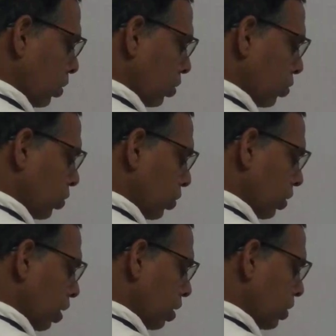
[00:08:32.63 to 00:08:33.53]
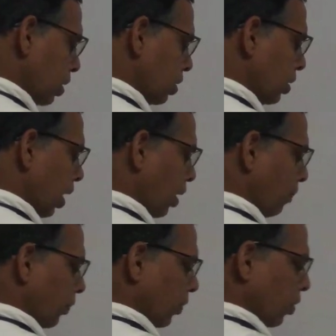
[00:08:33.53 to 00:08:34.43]
So this is the
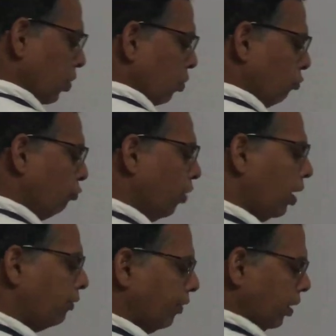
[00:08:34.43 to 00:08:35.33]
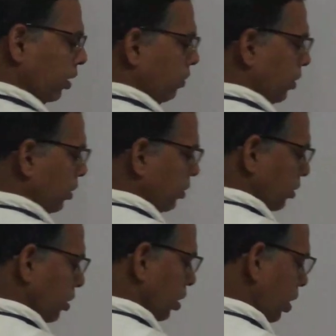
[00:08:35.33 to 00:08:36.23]
one variable.
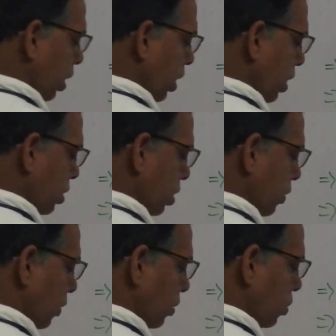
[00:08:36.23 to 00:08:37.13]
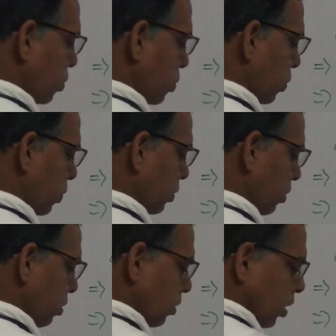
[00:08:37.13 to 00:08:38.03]
Okay, x equal to 2.
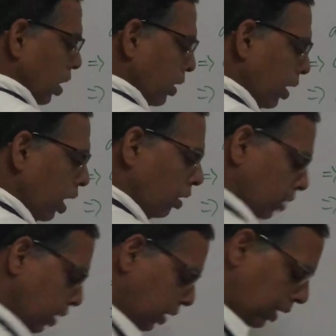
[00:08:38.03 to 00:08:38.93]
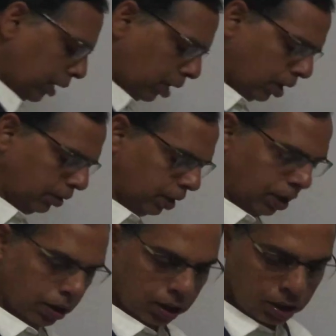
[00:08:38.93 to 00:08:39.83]
Now
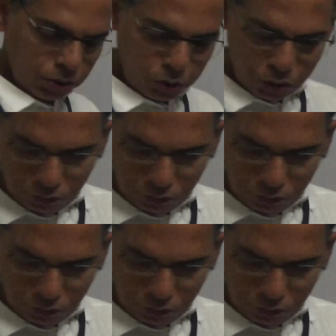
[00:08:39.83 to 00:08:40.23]
in two